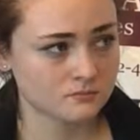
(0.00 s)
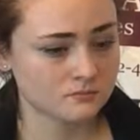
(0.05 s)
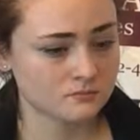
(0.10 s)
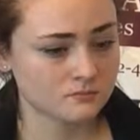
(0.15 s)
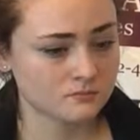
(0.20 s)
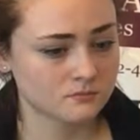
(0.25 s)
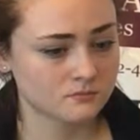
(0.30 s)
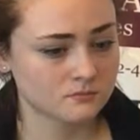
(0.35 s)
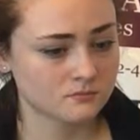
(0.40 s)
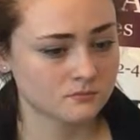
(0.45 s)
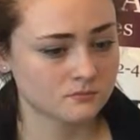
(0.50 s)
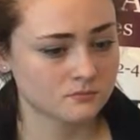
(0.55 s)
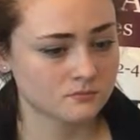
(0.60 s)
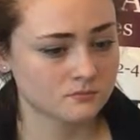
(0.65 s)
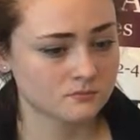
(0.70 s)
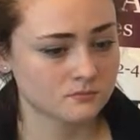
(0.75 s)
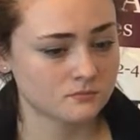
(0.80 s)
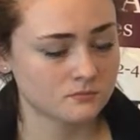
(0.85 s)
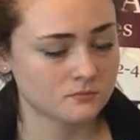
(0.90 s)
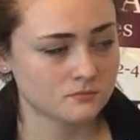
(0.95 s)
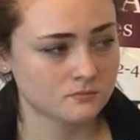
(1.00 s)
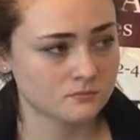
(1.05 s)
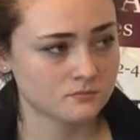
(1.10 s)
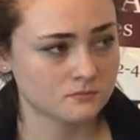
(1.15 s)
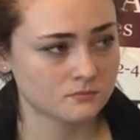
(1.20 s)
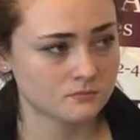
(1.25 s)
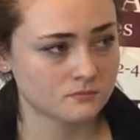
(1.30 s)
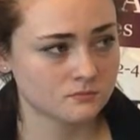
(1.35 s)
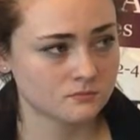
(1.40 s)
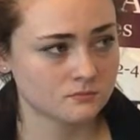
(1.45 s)

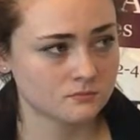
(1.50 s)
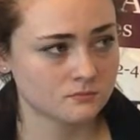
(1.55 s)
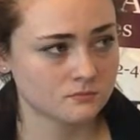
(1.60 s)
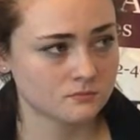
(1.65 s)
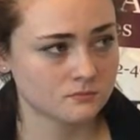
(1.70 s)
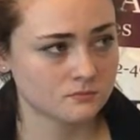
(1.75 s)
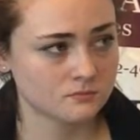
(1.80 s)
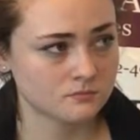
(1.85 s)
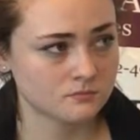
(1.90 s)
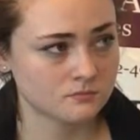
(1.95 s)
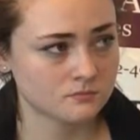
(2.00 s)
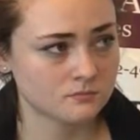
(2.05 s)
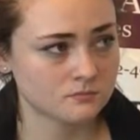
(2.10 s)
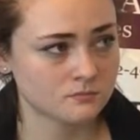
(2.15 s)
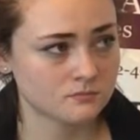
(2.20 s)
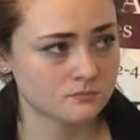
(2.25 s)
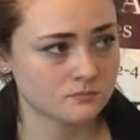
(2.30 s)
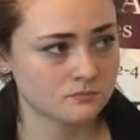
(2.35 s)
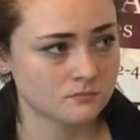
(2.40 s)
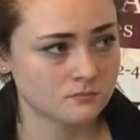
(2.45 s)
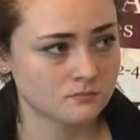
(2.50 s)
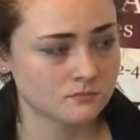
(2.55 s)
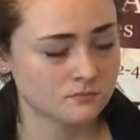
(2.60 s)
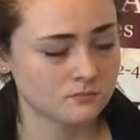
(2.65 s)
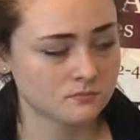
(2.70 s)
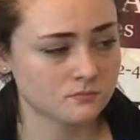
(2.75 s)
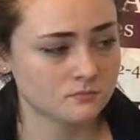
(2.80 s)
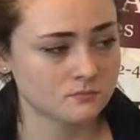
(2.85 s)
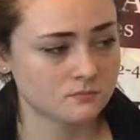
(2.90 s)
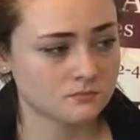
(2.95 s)

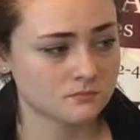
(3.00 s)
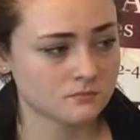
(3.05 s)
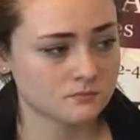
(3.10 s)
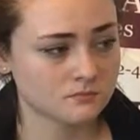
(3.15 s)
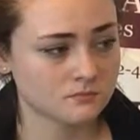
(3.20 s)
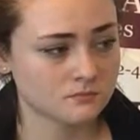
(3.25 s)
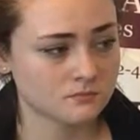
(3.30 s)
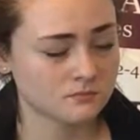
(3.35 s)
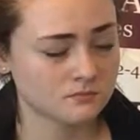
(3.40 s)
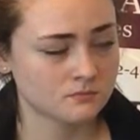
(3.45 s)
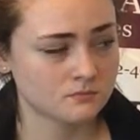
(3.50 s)
(not speaking)